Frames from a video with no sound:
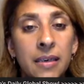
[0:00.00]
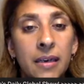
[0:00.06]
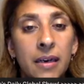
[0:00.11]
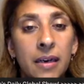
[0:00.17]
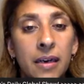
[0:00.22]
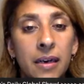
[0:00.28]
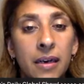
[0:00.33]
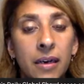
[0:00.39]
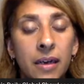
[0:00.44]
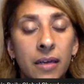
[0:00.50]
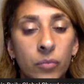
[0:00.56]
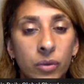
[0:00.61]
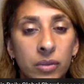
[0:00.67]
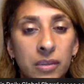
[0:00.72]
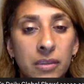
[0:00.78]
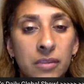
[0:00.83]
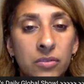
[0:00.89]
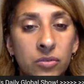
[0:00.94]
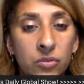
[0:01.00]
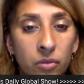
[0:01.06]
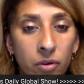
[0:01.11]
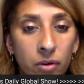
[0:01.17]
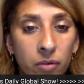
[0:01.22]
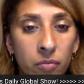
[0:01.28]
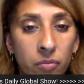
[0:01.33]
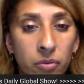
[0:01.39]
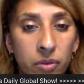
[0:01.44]
and was a
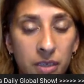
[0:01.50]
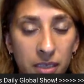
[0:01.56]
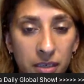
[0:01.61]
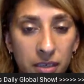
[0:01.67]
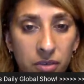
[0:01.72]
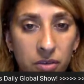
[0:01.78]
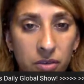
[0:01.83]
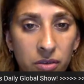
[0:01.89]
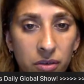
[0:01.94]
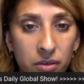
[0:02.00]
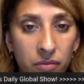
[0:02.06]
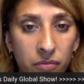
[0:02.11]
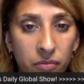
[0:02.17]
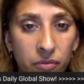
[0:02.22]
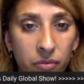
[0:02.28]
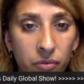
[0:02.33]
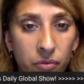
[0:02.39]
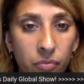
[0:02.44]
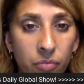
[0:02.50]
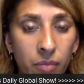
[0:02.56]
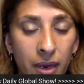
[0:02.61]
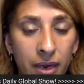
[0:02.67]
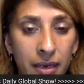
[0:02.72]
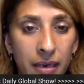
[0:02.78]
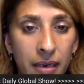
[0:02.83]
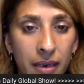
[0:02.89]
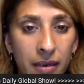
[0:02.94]
strong predictor of who
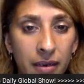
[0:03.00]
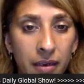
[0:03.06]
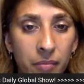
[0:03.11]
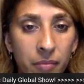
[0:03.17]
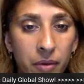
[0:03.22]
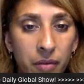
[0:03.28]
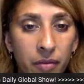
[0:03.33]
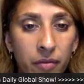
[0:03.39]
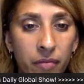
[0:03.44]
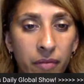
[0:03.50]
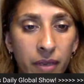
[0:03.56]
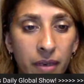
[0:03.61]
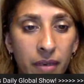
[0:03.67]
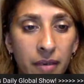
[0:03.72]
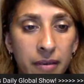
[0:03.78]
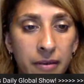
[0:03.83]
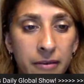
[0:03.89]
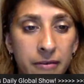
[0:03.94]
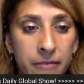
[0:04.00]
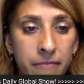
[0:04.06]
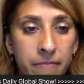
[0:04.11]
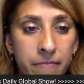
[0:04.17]
might end up on the ventilator.